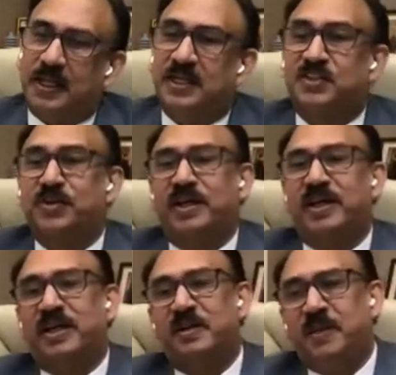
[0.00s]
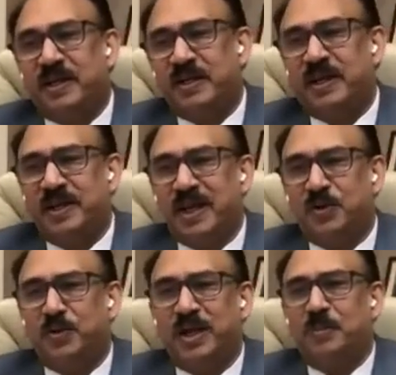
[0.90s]
That has created a debate in
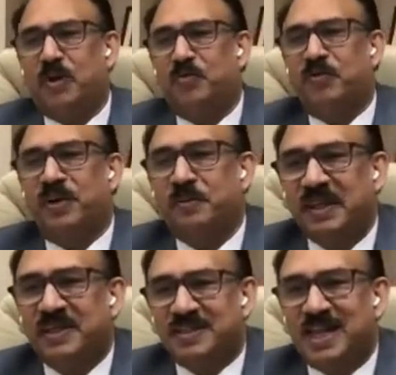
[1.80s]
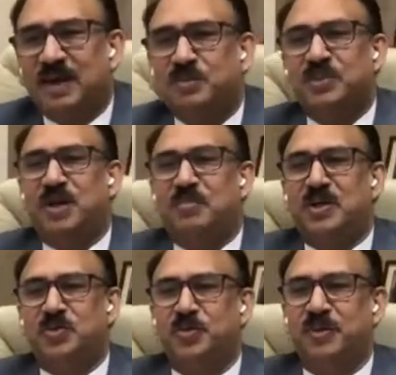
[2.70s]
India today about freebies, how much
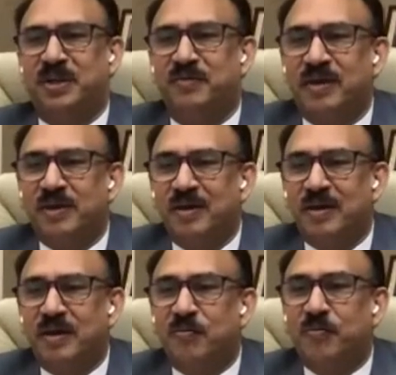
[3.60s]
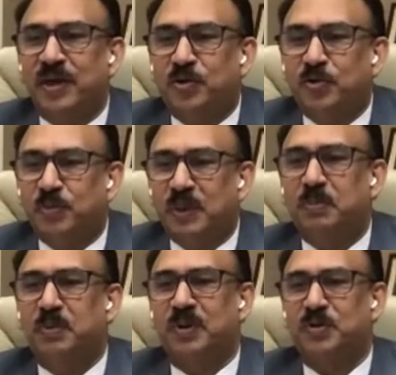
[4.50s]
government should be giving free to
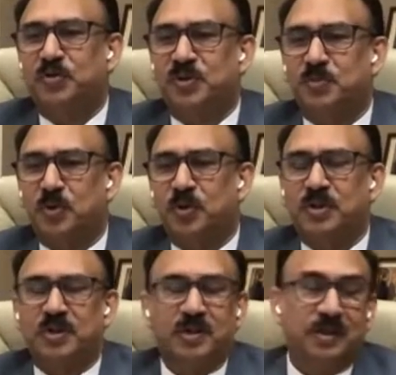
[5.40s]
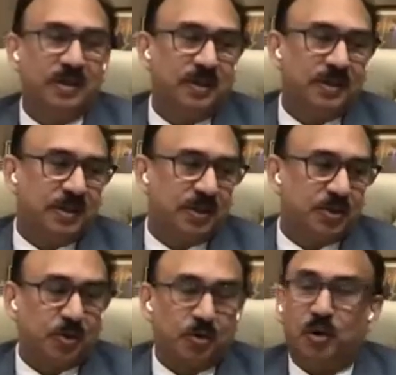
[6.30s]
people to support
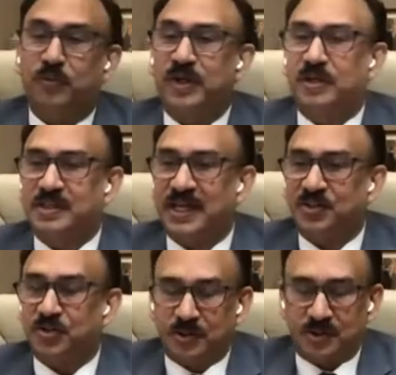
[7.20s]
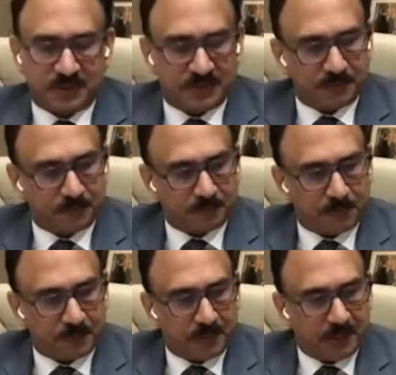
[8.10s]
so-called weaker sections.
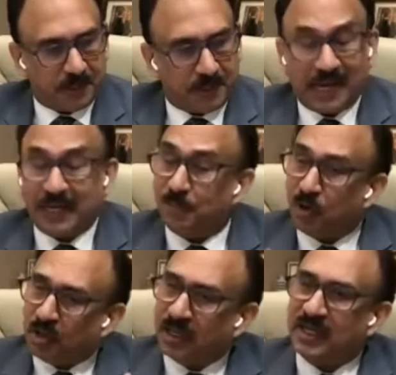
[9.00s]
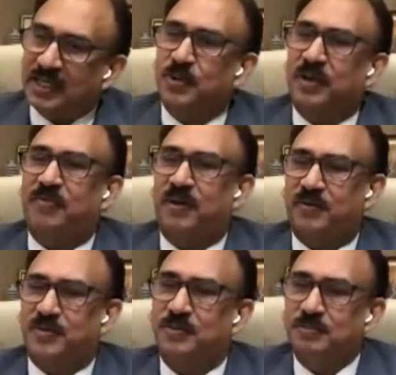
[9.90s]
I am not against
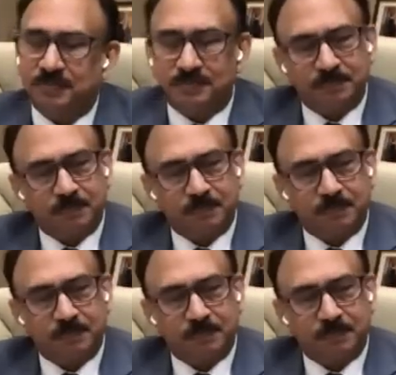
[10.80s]
welfareism.